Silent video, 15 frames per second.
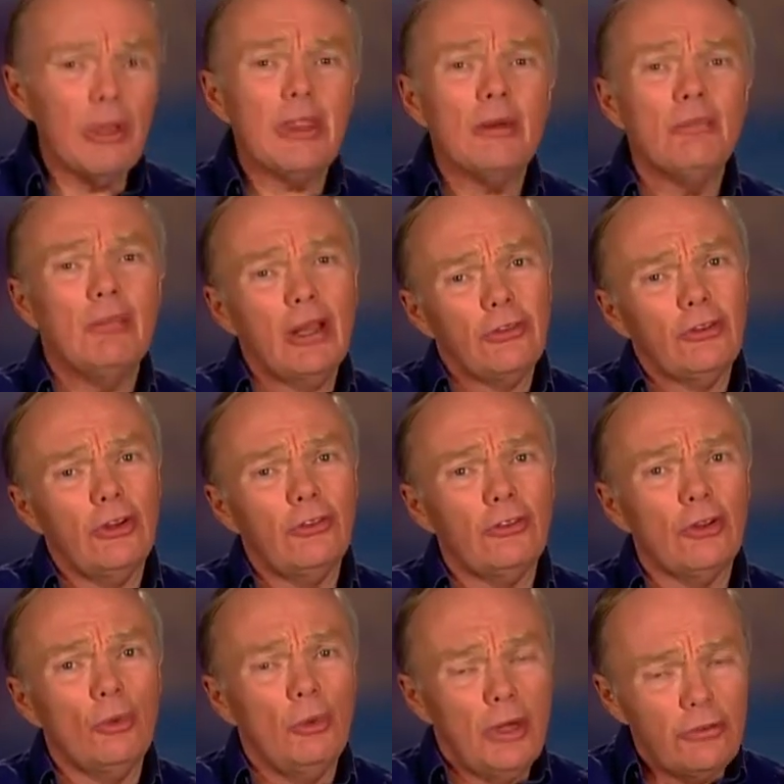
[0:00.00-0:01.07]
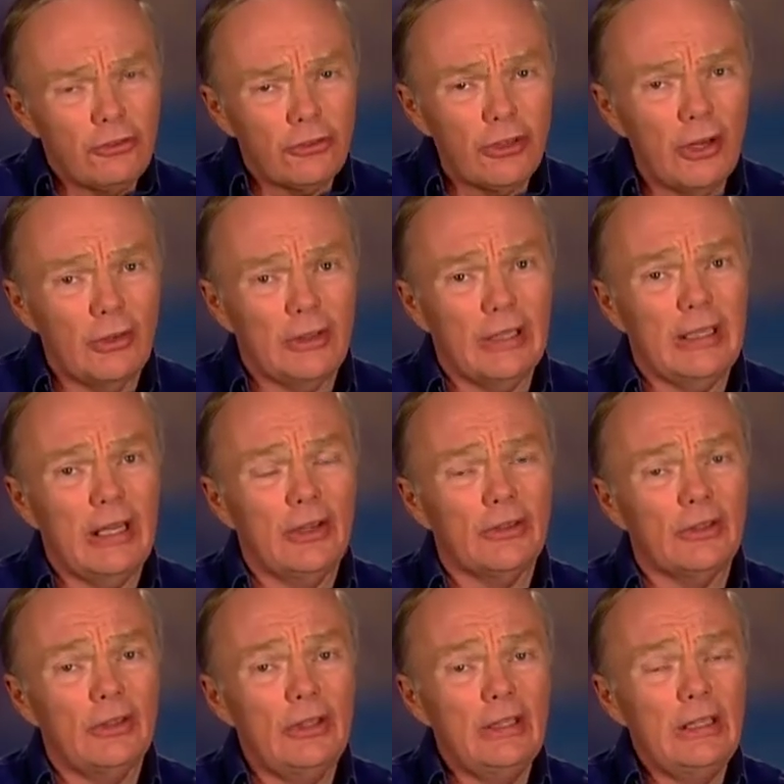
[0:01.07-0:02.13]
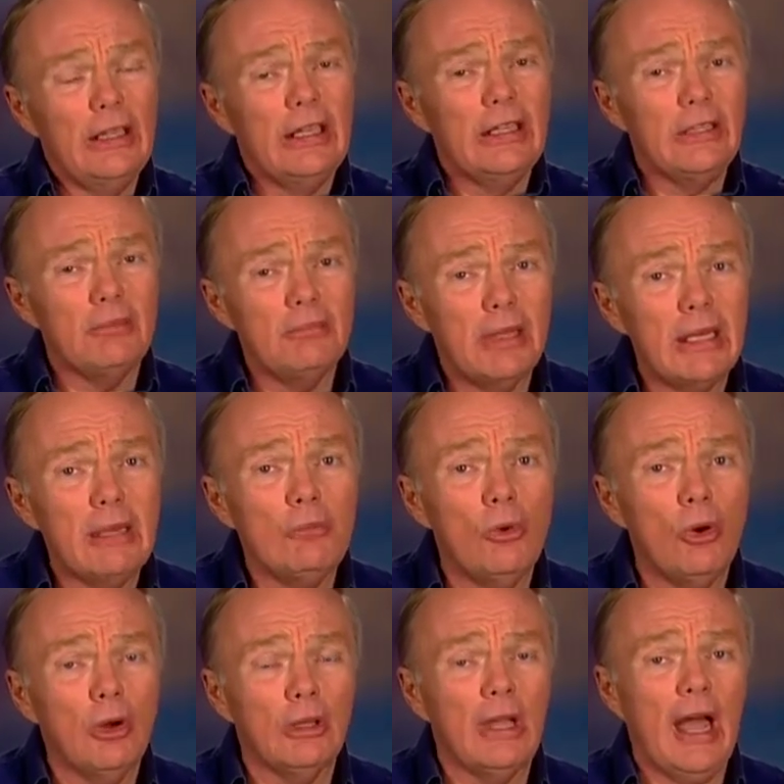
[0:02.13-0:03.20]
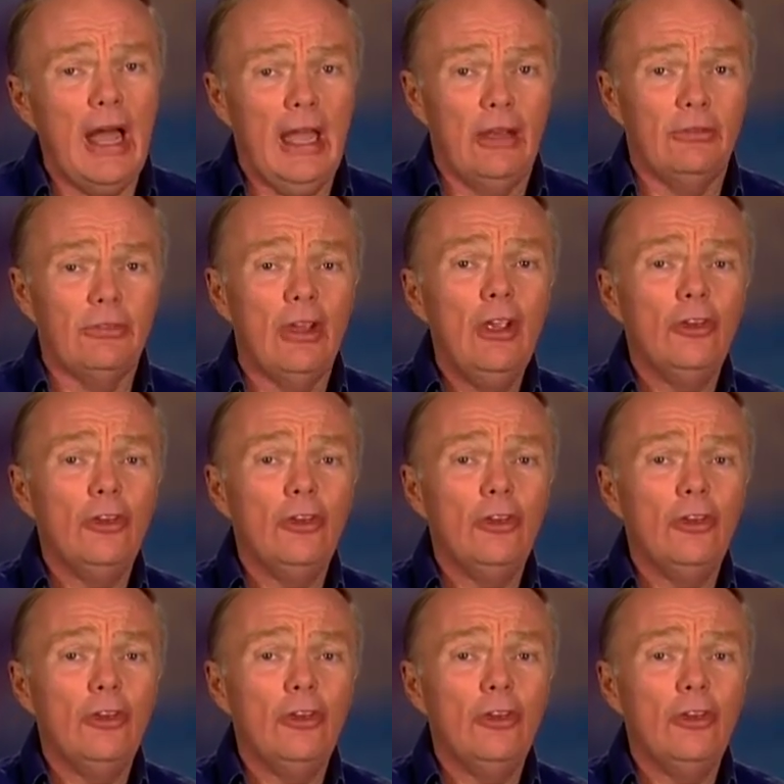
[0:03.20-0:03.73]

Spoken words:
the message that we've shared together into many more lives,